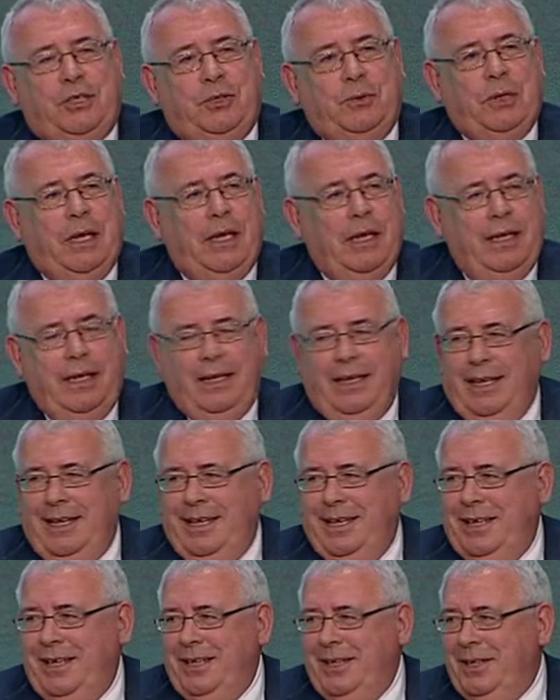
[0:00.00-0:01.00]
It's my
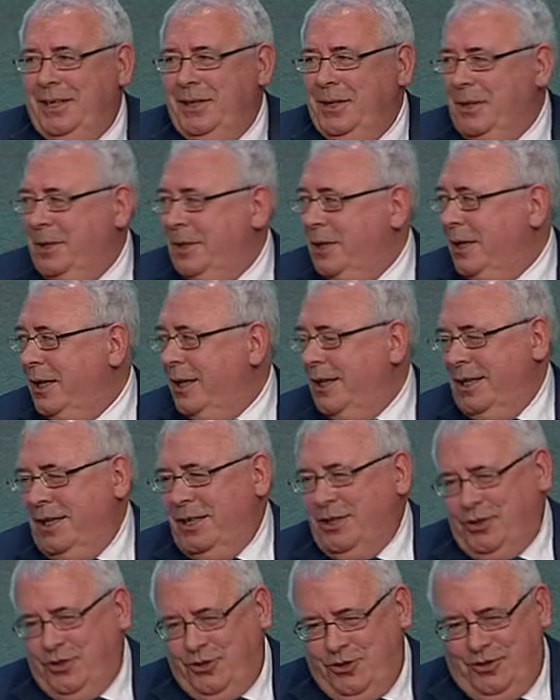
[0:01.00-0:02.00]
advice to the boss, sir.
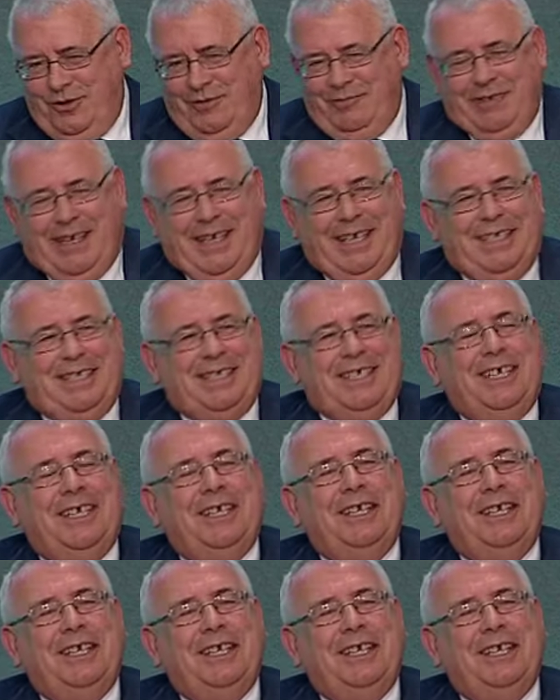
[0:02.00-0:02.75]
It's your advice.